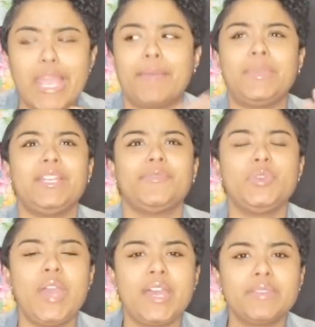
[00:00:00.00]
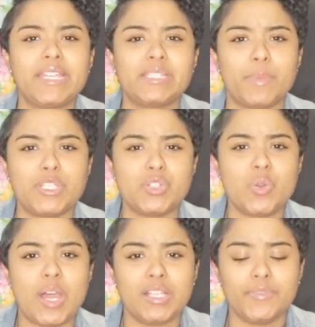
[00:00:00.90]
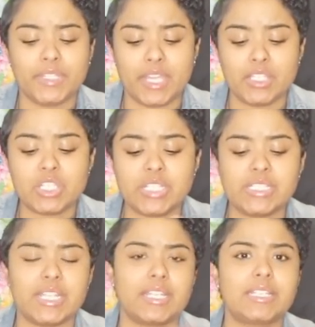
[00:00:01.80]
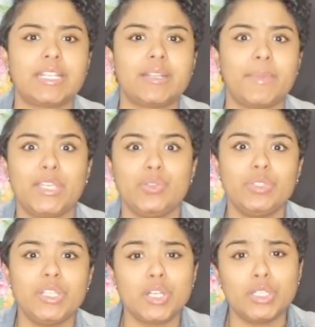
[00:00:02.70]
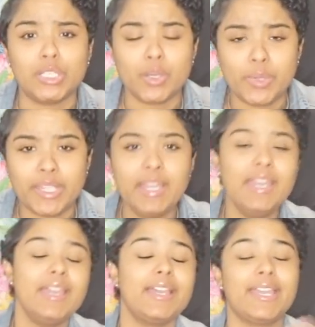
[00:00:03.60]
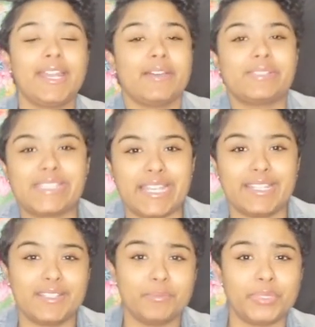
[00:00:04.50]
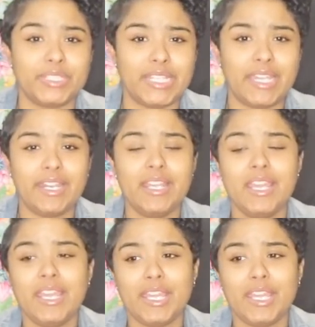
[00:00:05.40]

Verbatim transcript: I mean, if you have like special qualifications, anything to make you look glowing, and I was saying and put that.